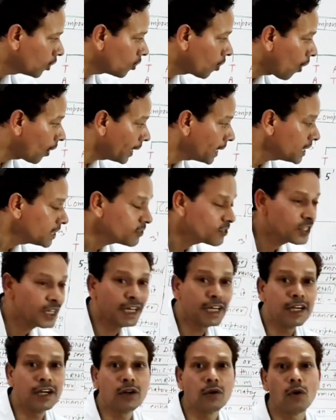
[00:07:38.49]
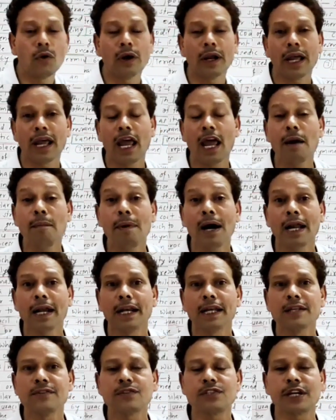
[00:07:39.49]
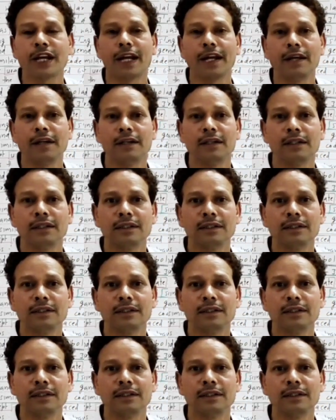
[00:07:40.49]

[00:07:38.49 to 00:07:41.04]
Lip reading: coding strand or mRNA strand.